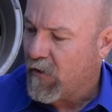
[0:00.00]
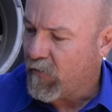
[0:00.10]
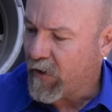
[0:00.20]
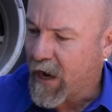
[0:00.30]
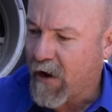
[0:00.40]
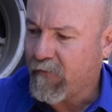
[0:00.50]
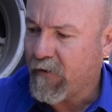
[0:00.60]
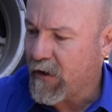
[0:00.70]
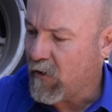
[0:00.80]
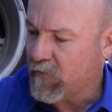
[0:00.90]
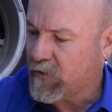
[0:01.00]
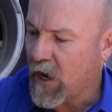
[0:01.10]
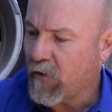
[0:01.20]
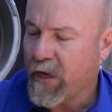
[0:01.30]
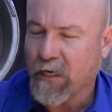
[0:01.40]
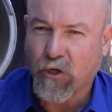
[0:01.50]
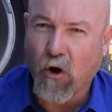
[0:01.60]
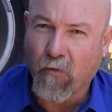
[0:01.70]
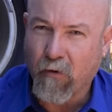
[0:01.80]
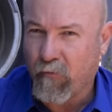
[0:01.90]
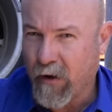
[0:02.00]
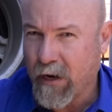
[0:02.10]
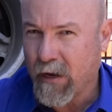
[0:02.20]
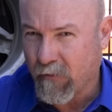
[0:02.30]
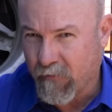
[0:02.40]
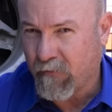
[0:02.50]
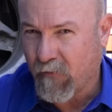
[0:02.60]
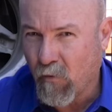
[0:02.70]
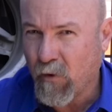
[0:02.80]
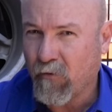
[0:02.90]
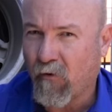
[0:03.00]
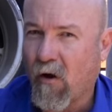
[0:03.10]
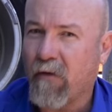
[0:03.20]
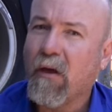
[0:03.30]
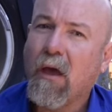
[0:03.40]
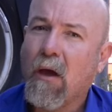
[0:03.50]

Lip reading: recovery or tow hitch on the rear of the four-wheel drive,